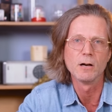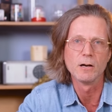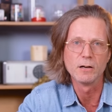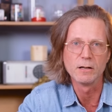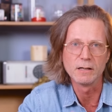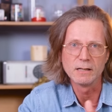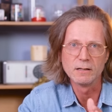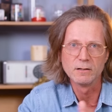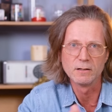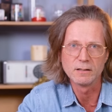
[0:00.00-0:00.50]

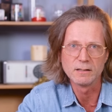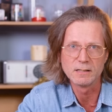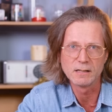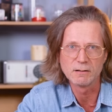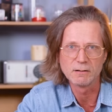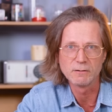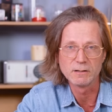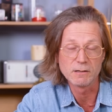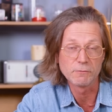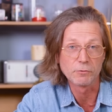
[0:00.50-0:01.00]
uh, in the
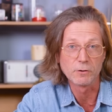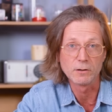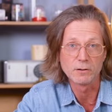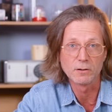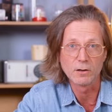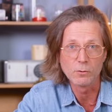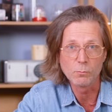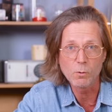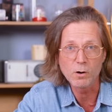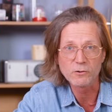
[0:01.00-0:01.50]

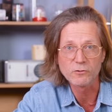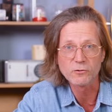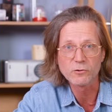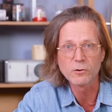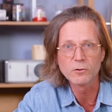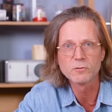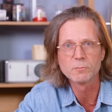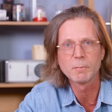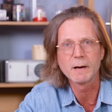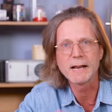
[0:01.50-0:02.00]
different uh, watch
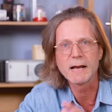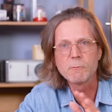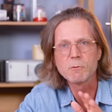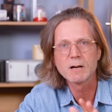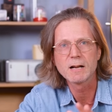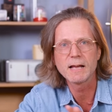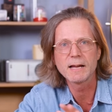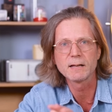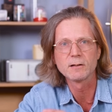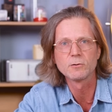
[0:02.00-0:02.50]
shows, but I
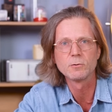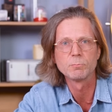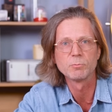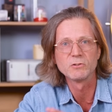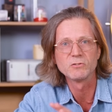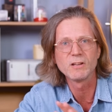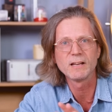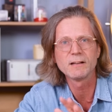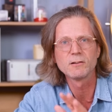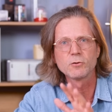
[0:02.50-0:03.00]
would like to
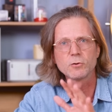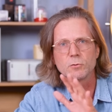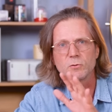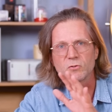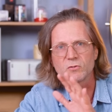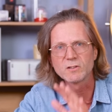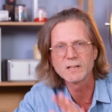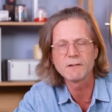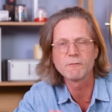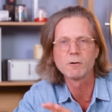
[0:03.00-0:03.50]
present you
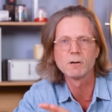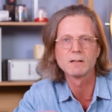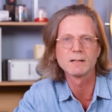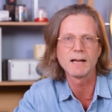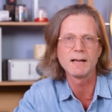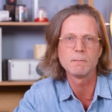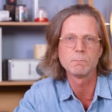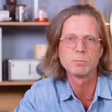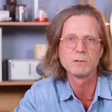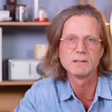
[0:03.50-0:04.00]
several
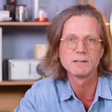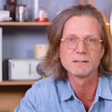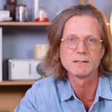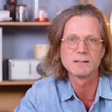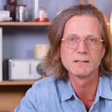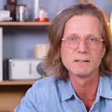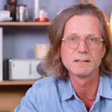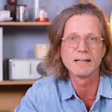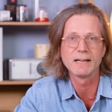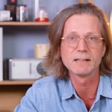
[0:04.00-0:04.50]

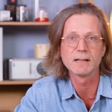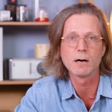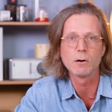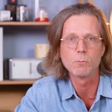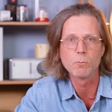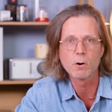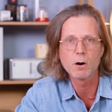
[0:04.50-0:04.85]
timepieces that are